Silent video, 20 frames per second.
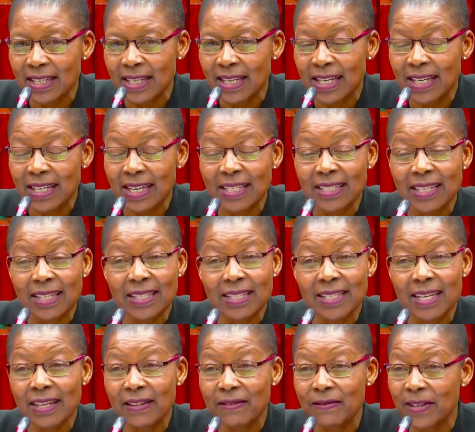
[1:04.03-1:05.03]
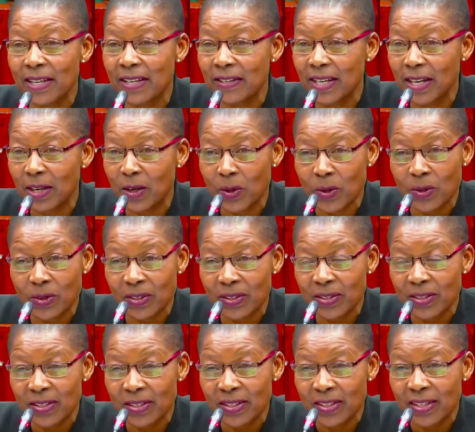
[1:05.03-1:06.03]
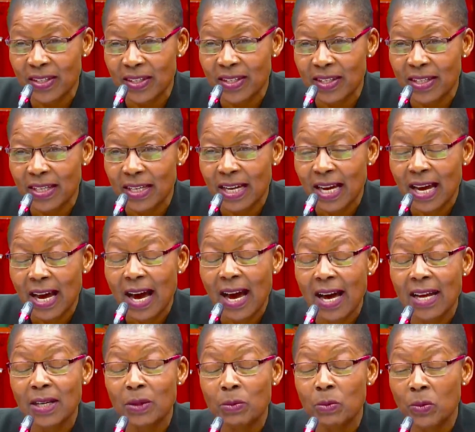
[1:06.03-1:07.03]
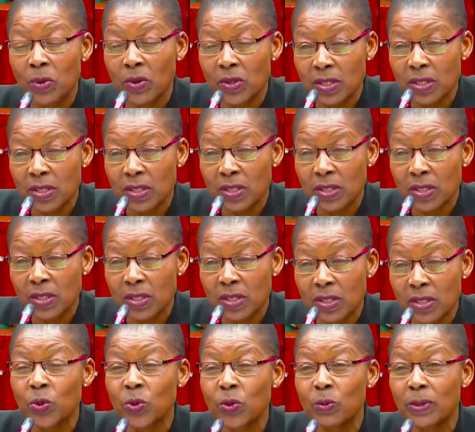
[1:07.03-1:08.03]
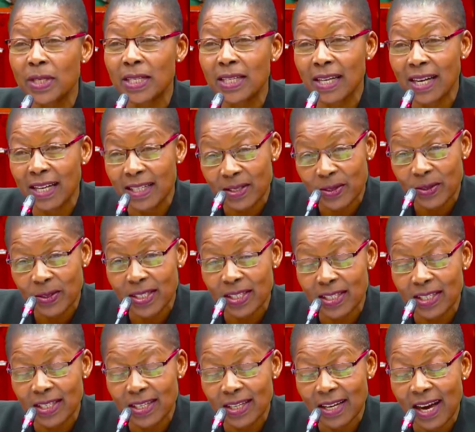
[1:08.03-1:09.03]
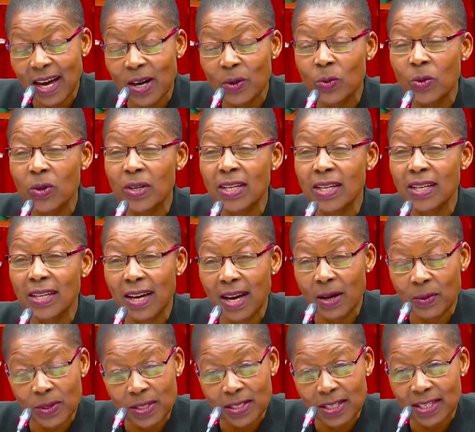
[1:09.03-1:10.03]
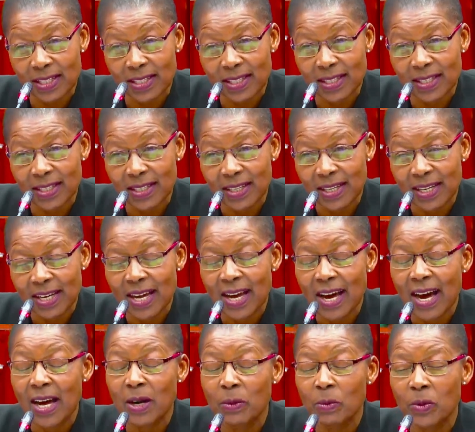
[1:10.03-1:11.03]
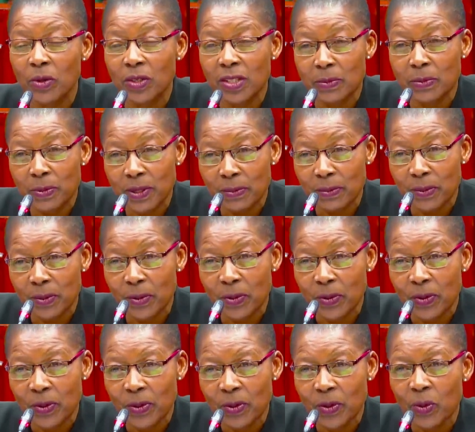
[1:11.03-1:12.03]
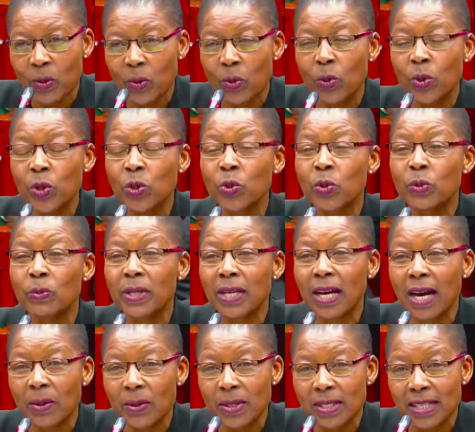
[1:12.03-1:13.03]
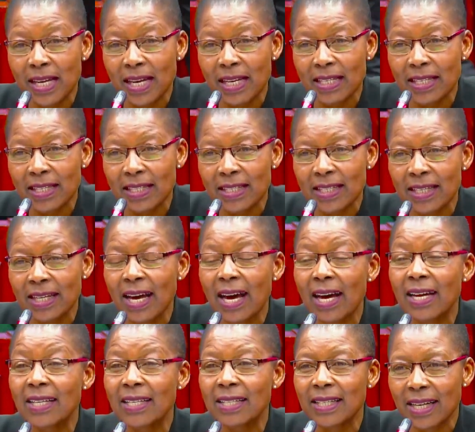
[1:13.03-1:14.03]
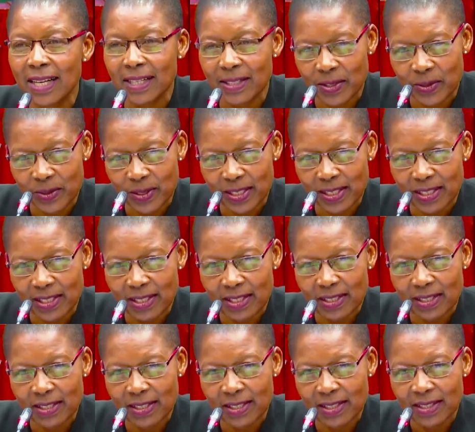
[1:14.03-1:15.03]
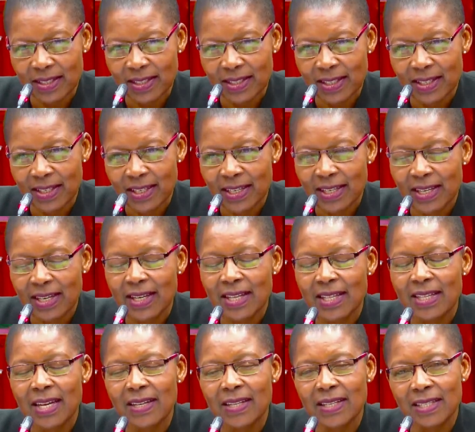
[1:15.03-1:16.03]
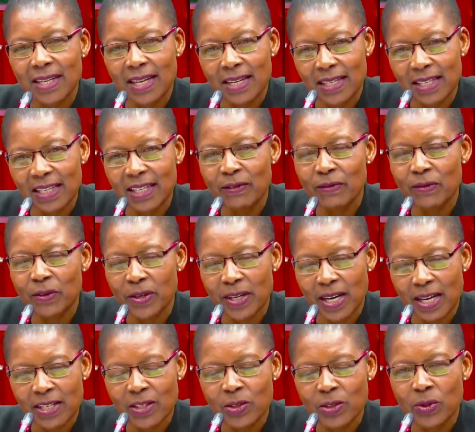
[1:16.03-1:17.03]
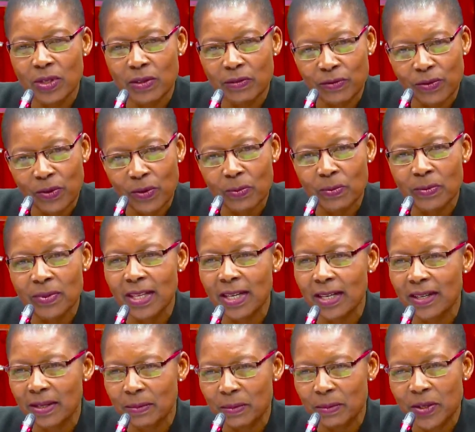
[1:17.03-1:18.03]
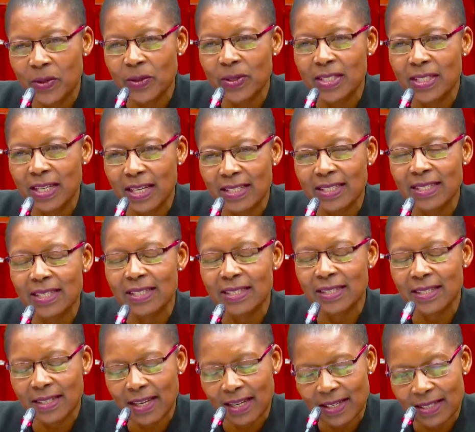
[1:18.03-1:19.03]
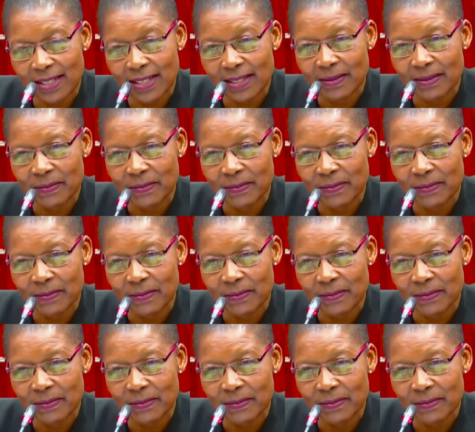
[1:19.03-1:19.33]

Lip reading: cases take very long, and most people who should be in custody are walking outside. And most people who should be outside are in custody. There is a need for us to reform the criminal justice sector.